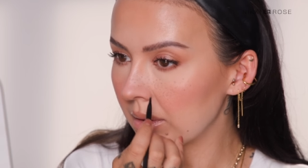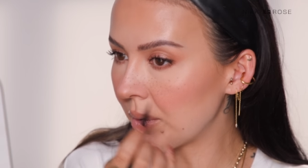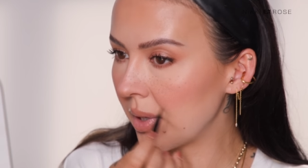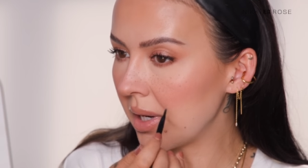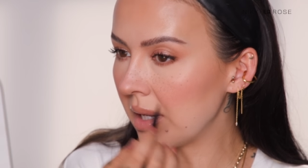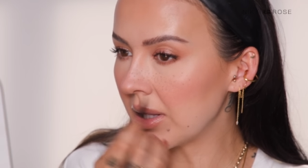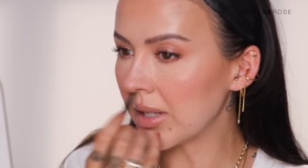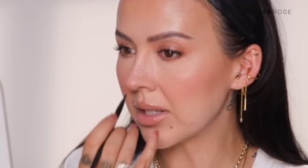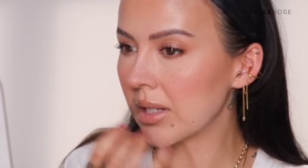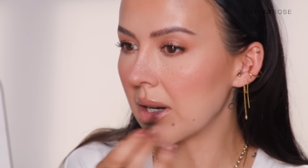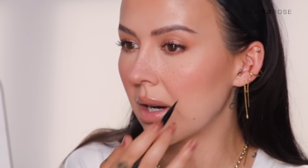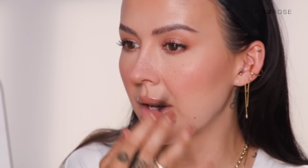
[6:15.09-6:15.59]

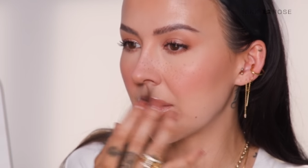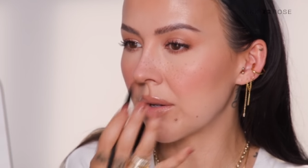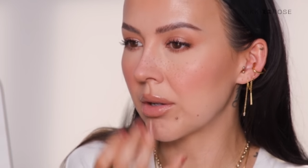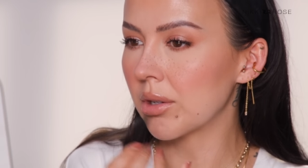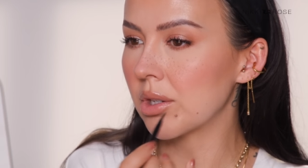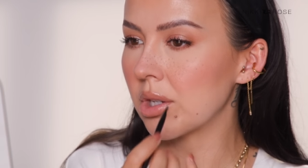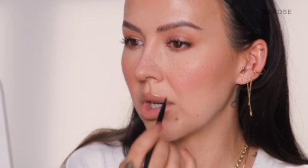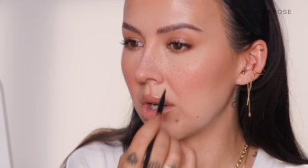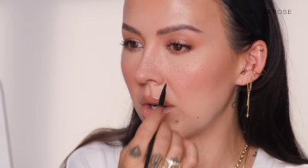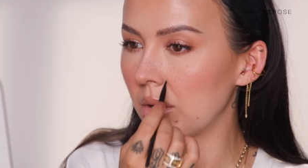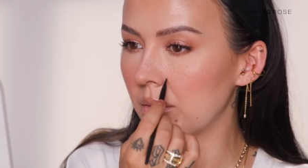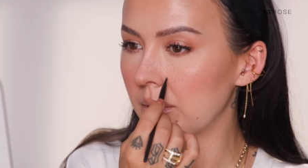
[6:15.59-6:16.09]
Bringing this other
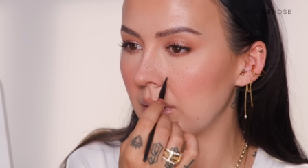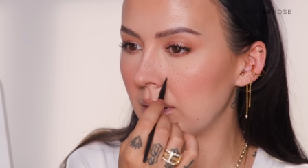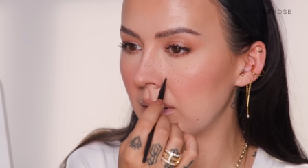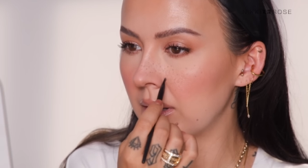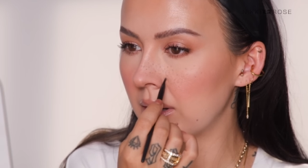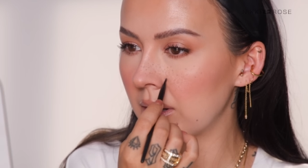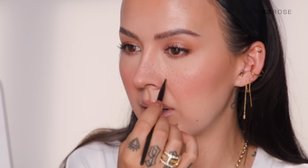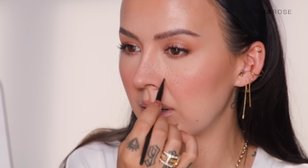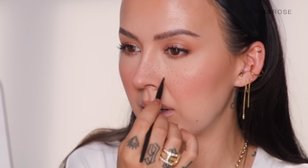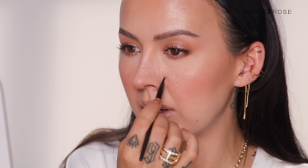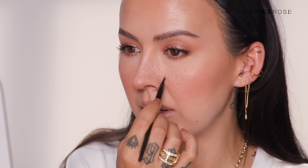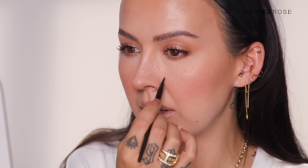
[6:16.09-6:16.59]
tone in
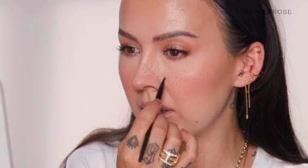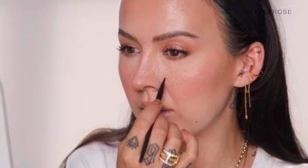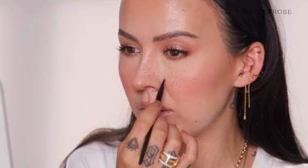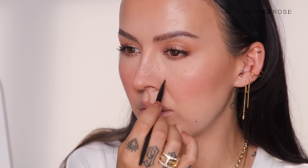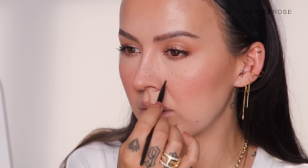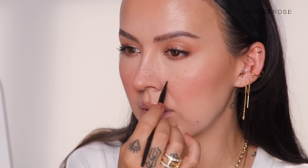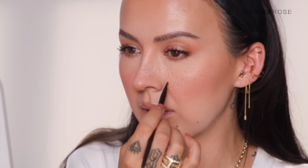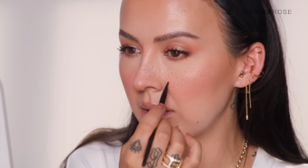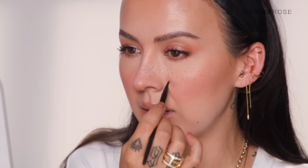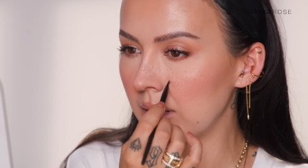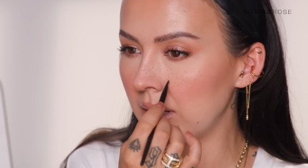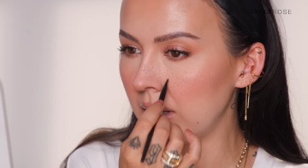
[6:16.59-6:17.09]
there is
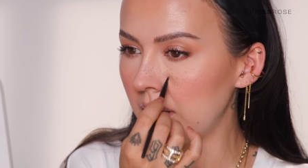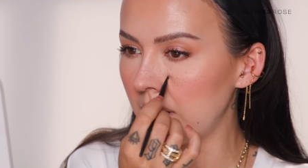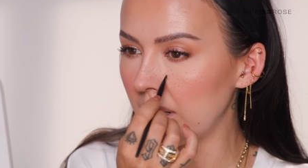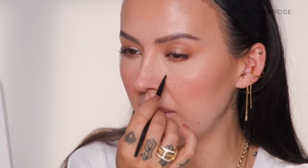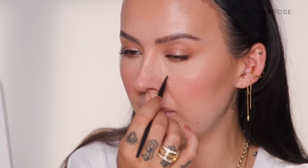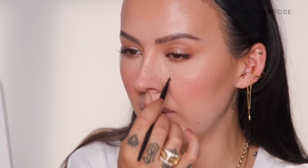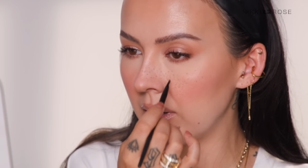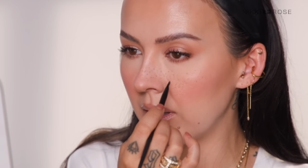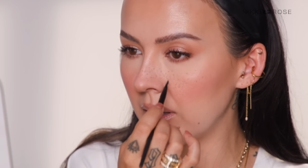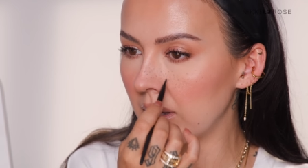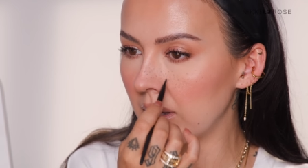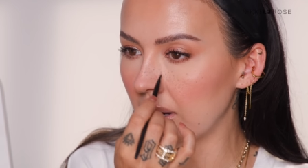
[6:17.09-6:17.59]
just going to
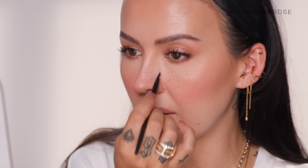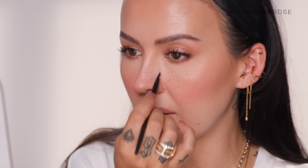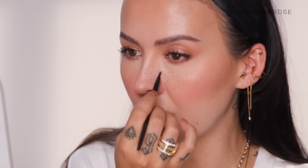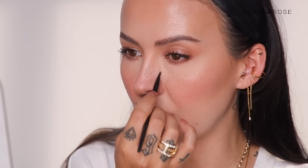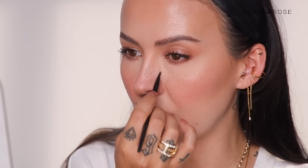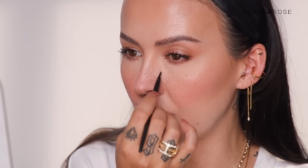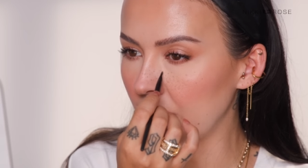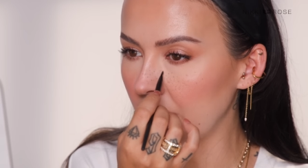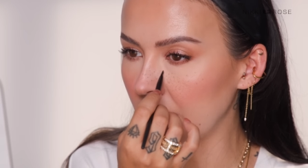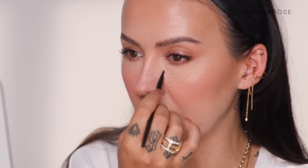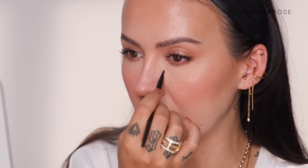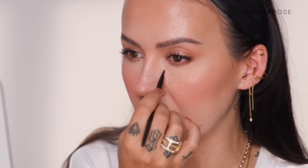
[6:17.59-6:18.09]
give it that
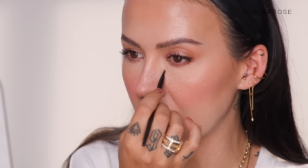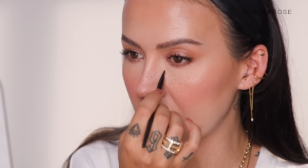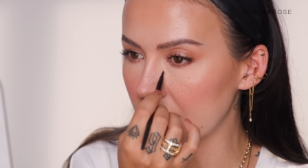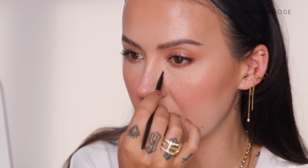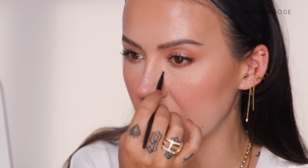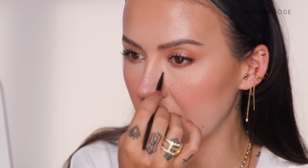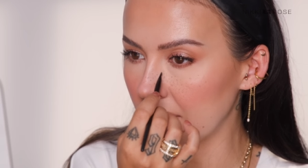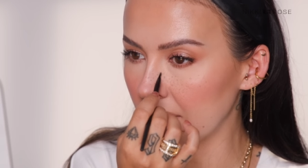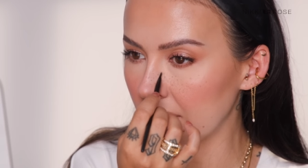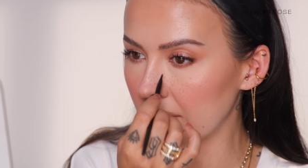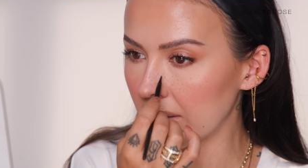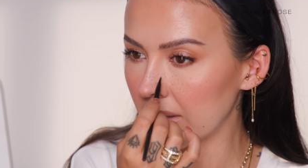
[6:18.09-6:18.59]

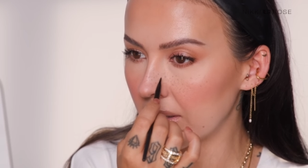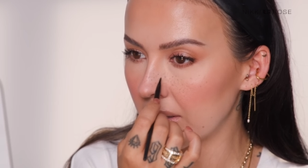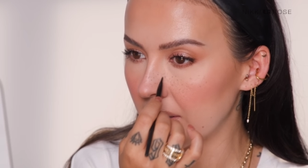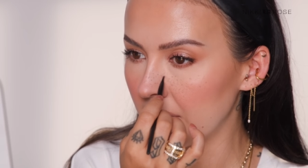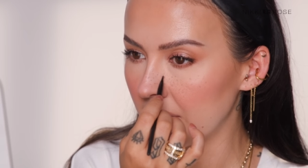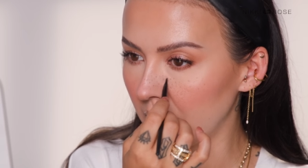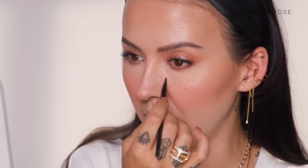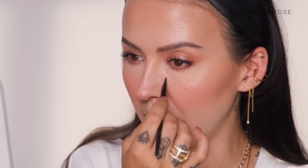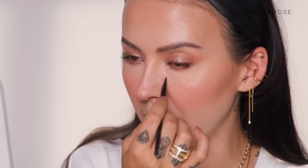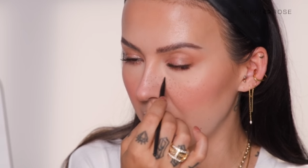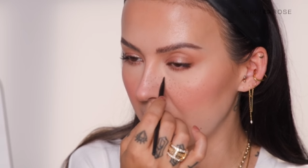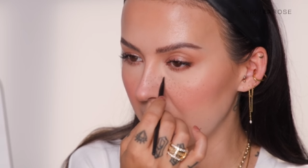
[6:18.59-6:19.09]
realistic
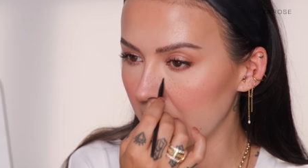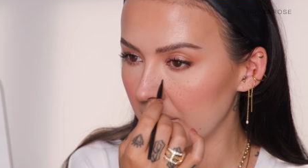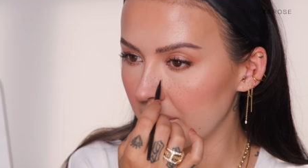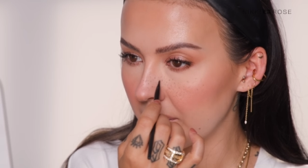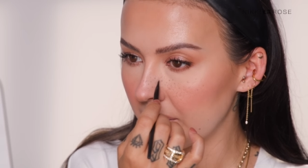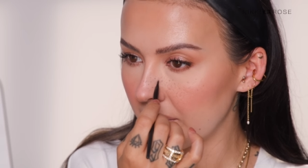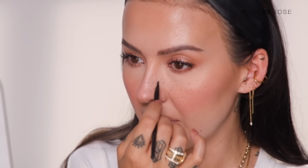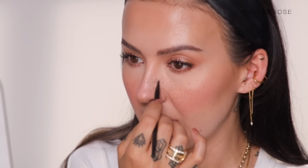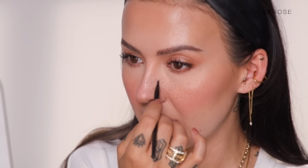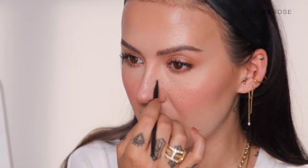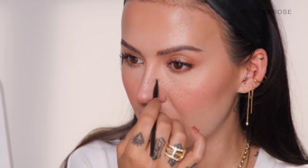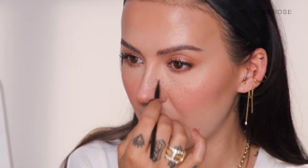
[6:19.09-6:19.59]
look,
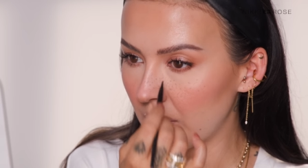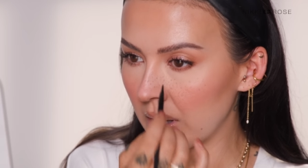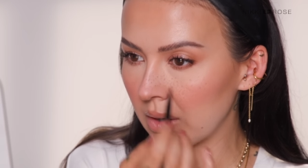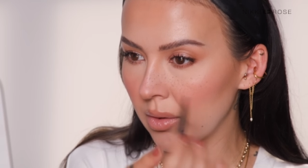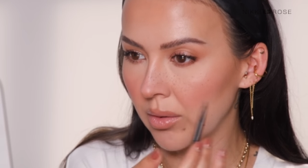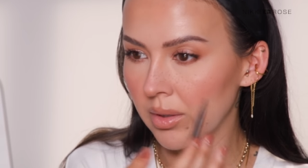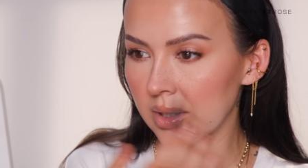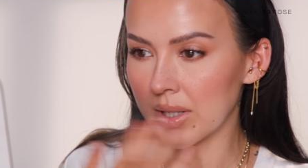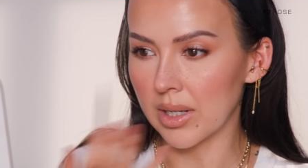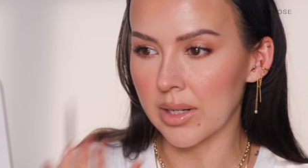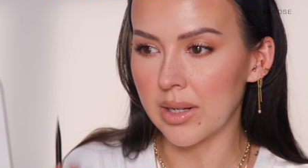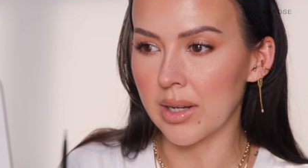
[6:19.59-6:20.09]
because
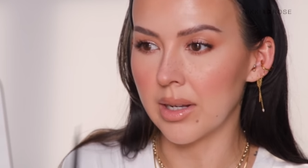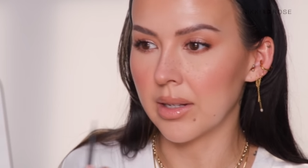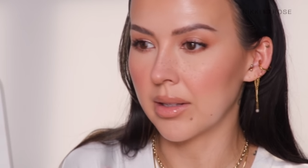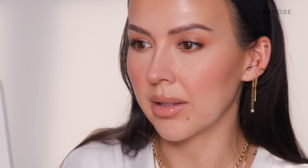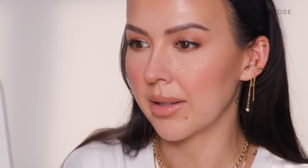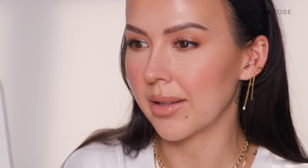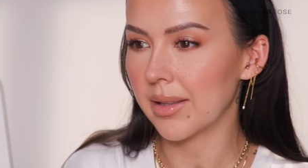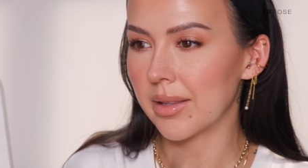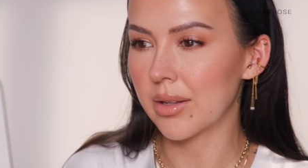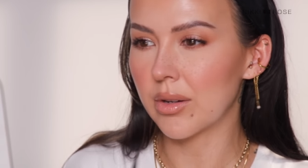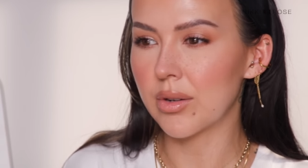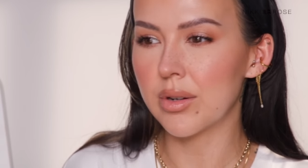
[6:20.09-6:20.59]
freckles, again,
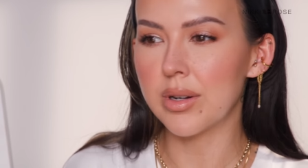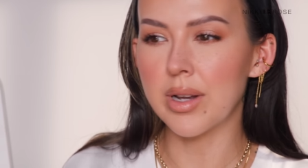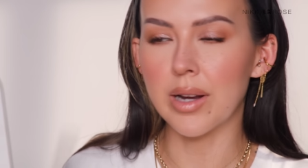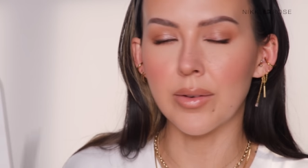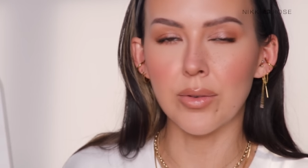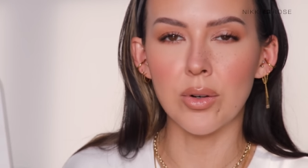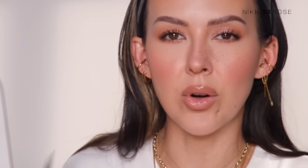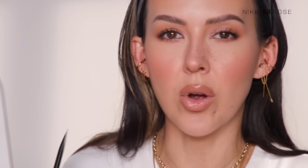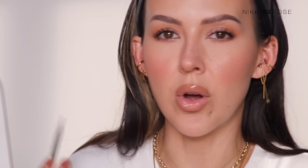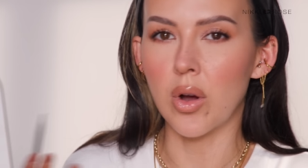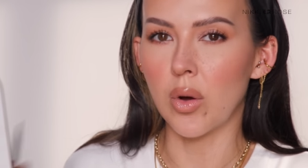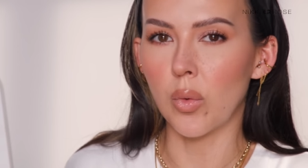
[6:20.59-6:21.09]
they're
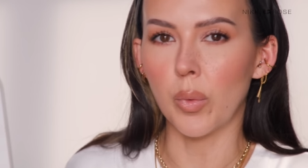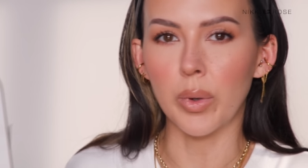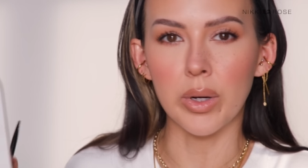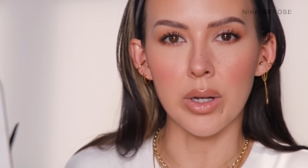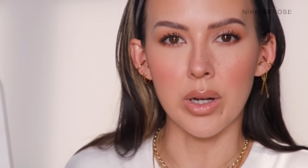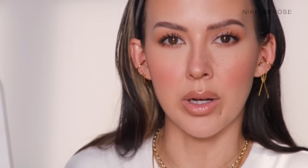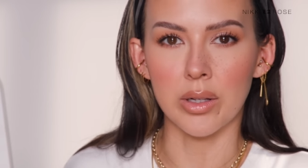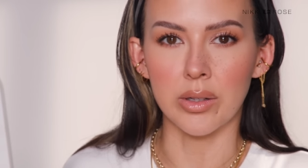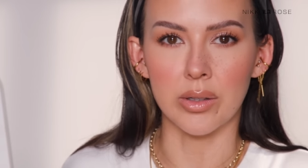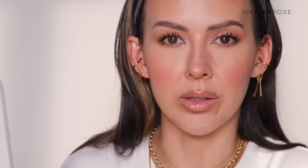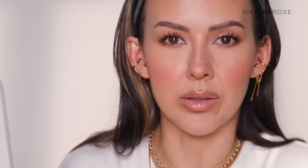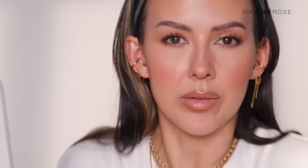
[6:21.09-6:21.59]
never all one
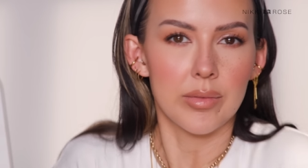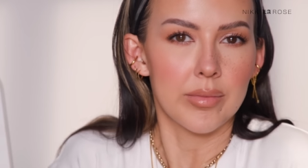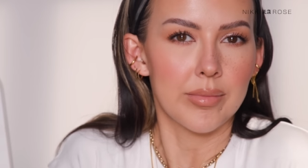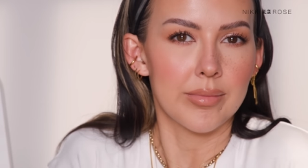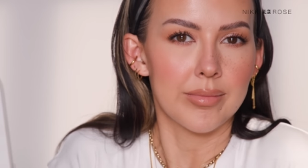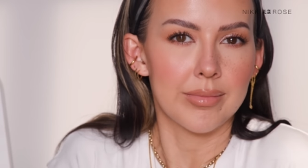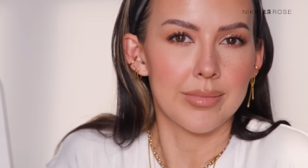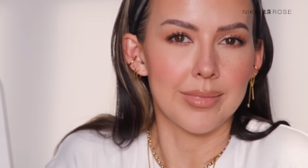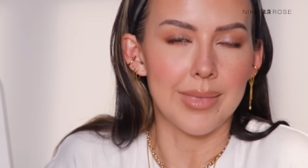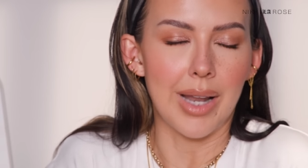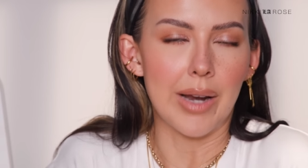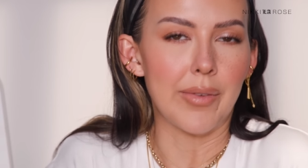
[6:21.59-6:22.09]
color,
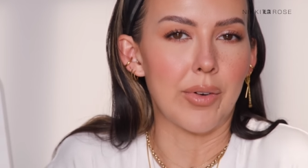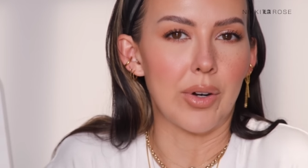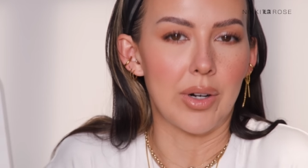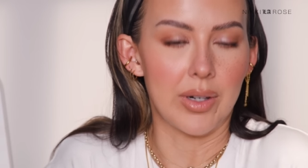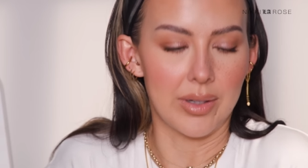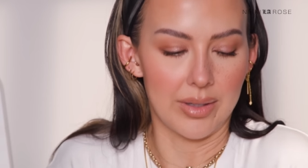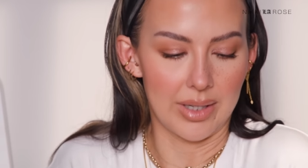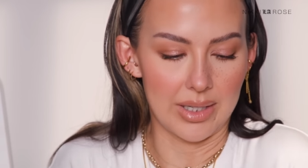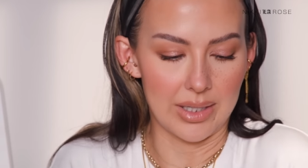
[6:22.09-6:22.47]
never.